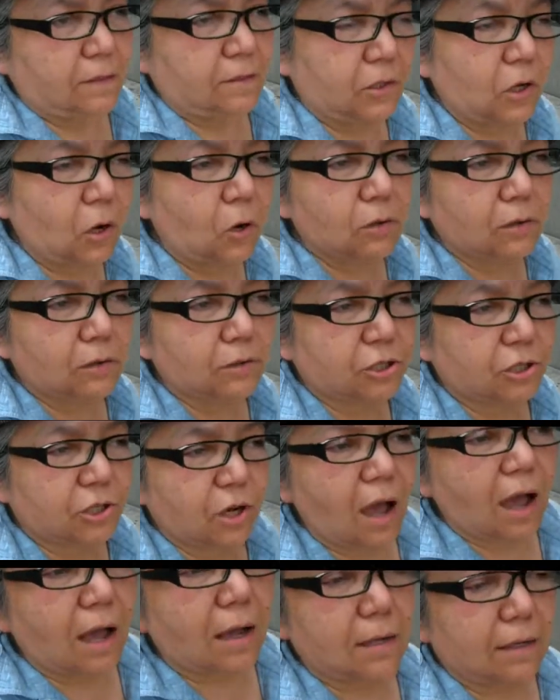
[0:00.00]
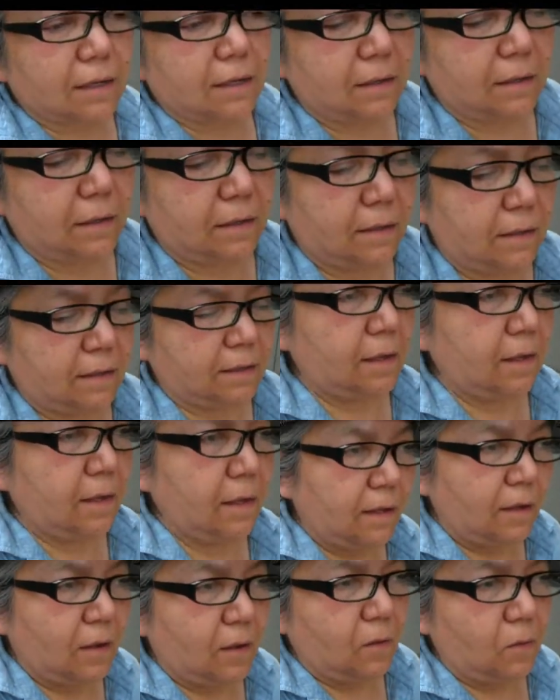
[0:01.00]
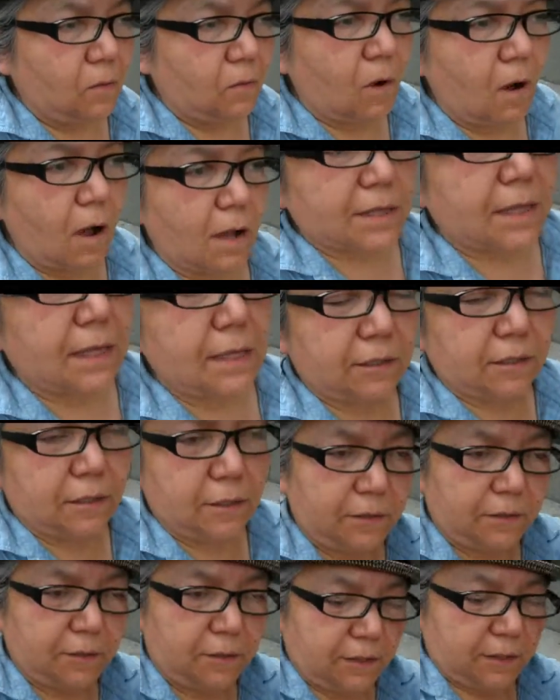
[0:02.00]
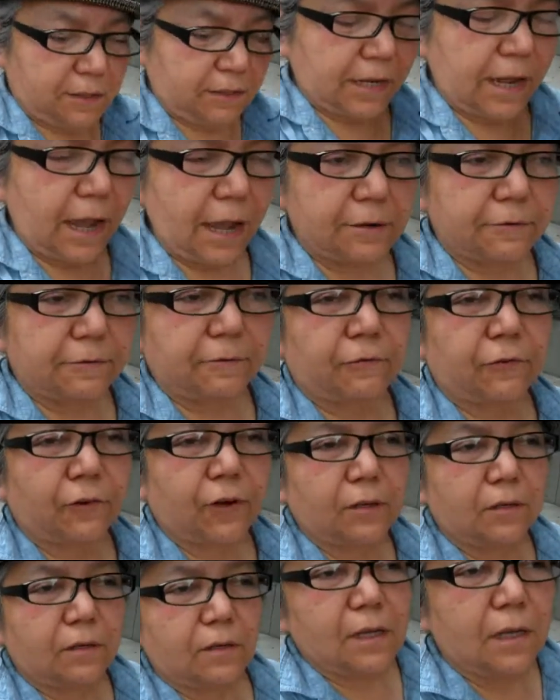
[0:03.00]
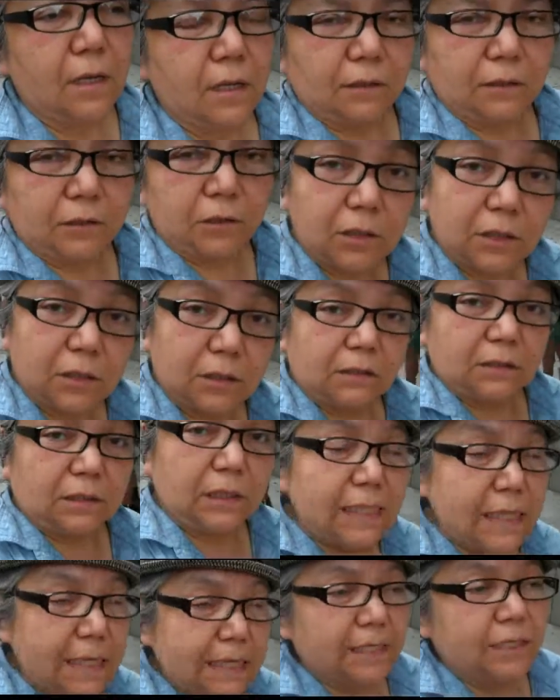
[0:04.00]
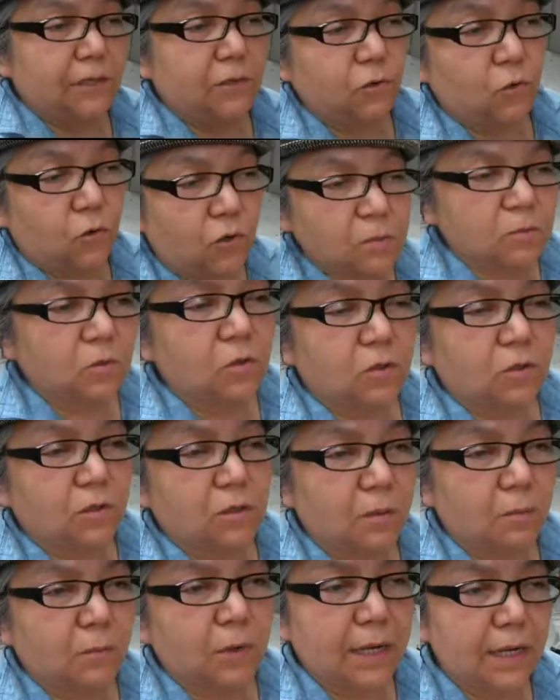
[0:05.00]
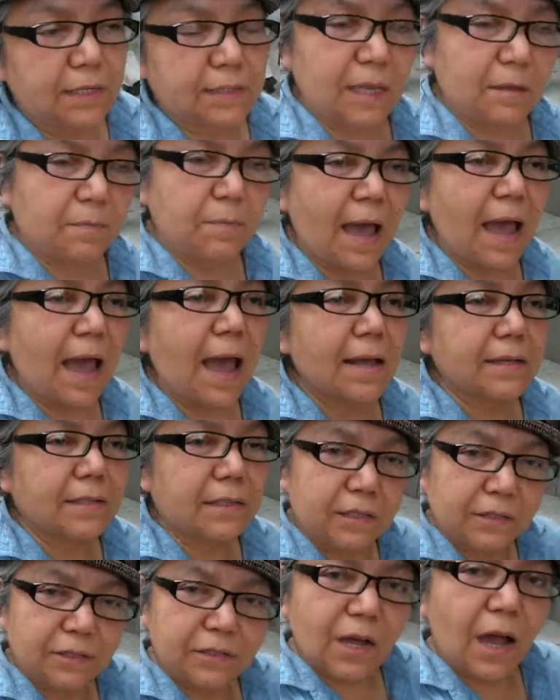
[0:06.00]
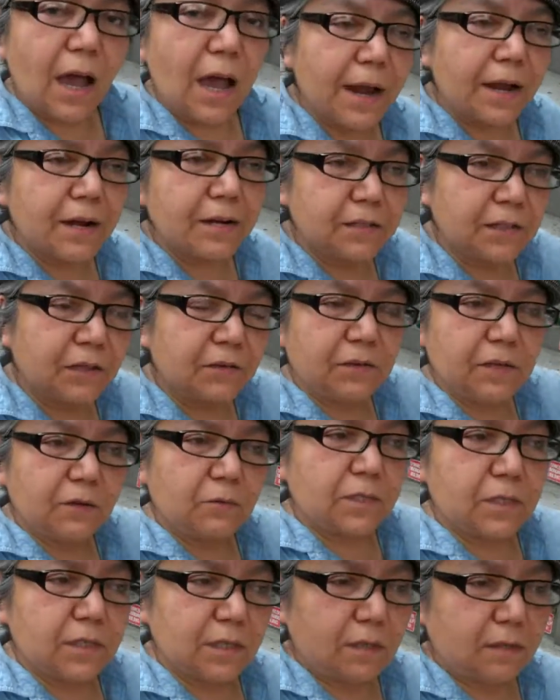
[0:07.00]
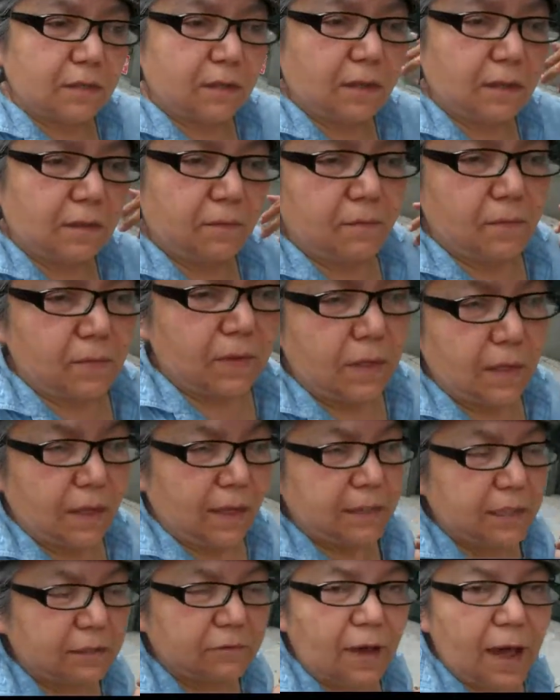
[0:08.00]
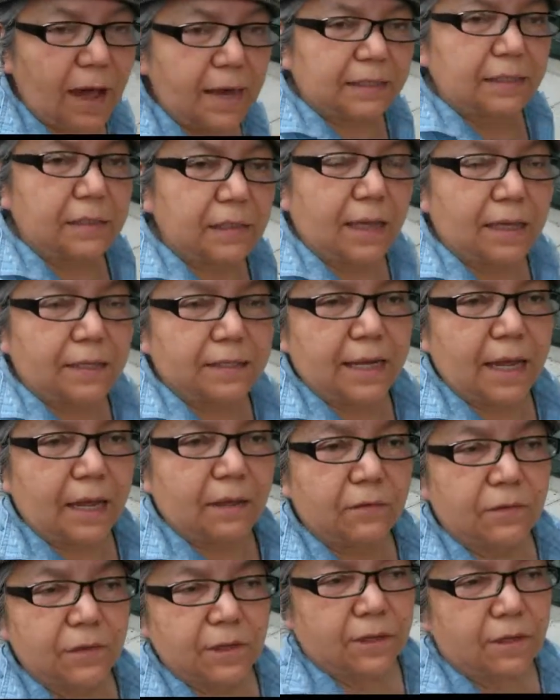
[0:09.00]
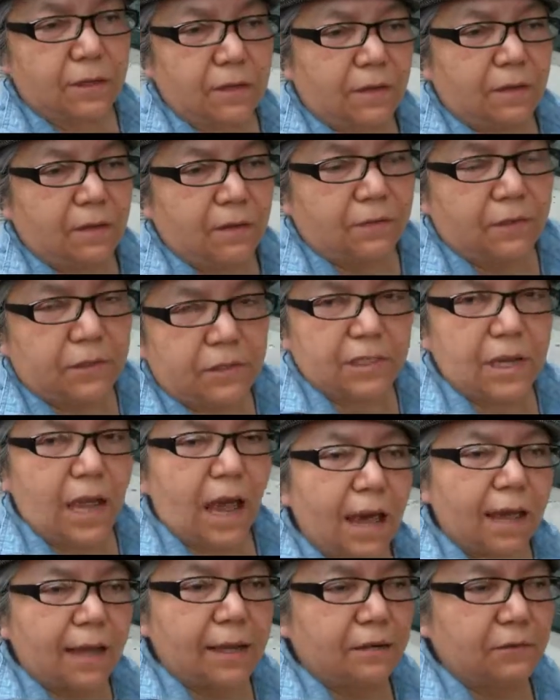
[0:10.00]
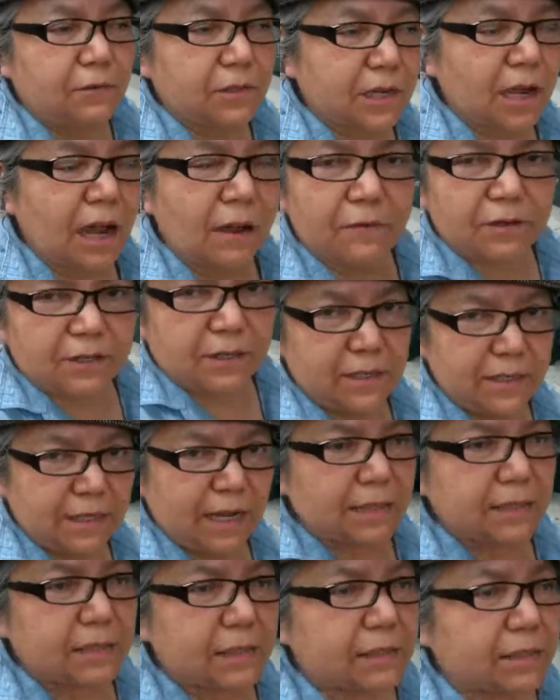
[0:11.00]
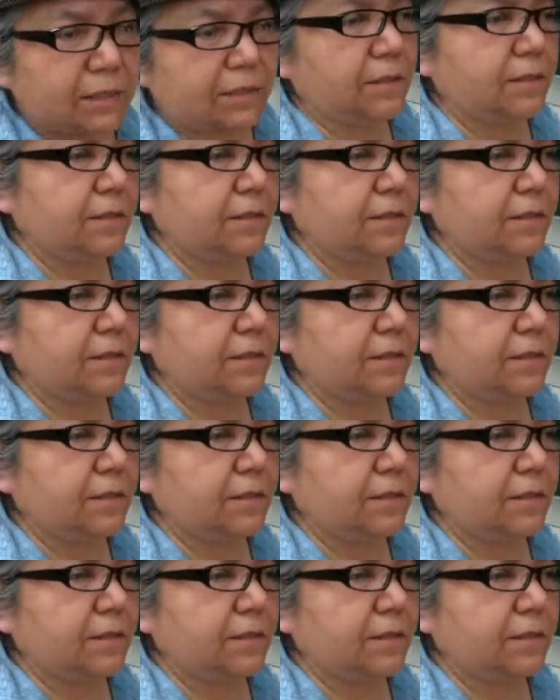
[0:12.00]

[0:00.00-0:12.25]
Total shock walking. the entire front looked clean and normal, but as they passed, the entire, as though there was a, a, a dividing line down their, their side. It was covered in dust.